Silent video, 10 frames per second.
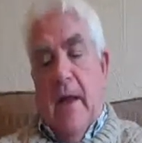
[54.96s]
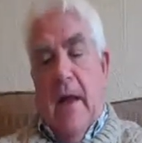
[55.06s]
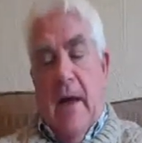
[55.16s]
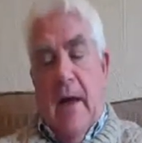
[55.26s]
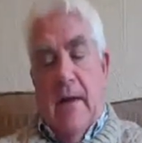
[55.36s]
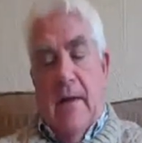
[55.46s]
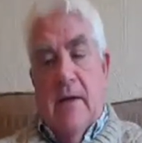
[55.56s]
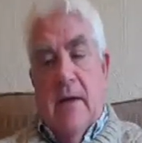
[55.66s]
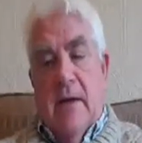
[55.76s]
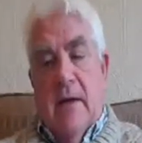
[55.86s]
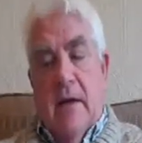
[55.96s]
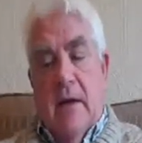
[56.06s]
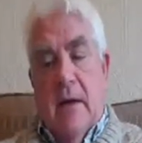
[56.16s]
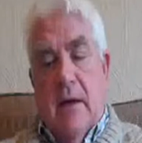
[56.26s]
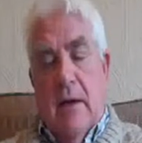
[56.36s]
And
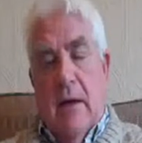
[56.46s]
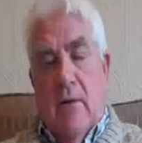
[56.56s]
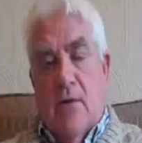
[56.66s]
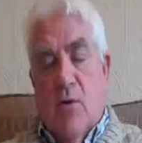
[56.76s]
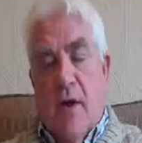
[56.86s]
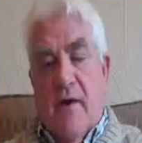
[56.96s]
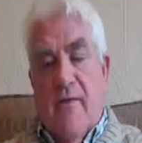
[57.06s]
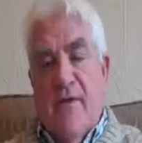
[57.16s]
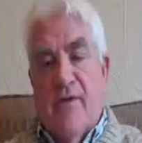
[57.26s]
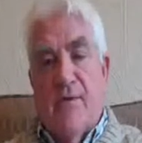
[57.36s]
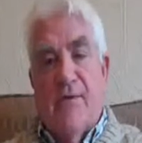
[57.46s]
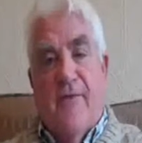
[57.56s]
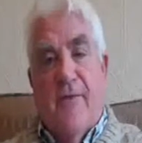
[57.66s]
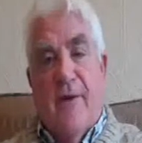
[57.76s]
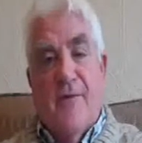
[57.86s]
I was quite convinced I
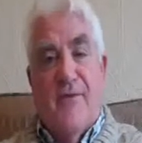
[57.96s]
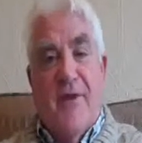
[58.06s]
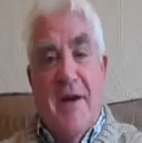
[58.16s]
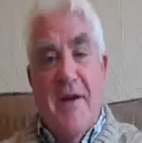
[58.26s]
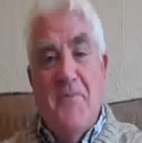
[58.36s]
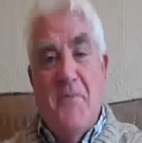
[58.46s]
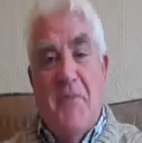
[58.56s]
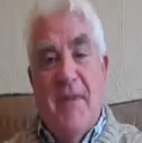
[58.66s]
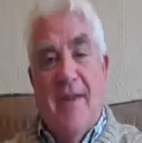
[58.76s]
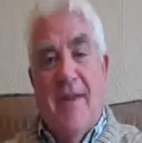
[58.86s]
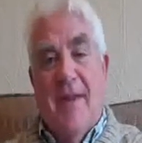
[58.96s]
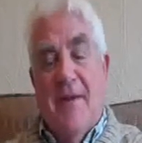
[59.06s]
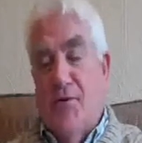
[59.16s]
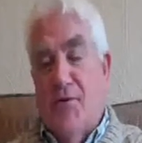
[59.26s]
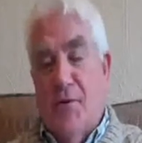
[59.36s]
was fine. I
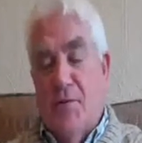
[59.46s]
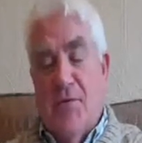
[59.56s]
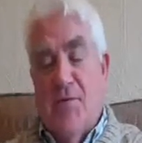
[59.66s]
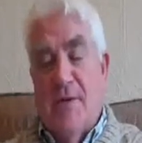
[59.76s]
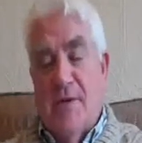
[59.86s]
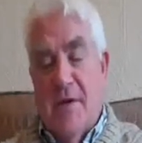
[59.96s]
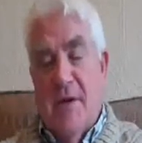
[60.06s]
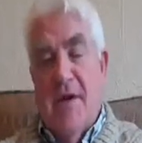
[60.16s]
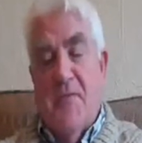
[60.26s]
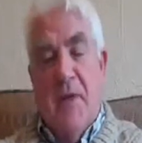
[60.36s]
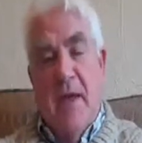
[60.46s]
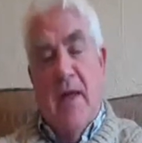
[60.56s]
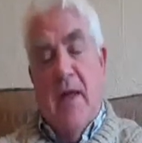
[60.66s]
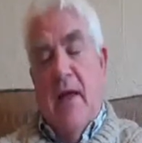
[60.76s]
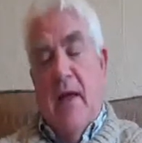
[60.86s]
had no symptoms, as I say,
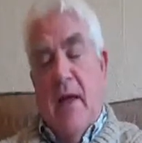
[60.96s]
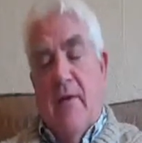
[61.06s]
and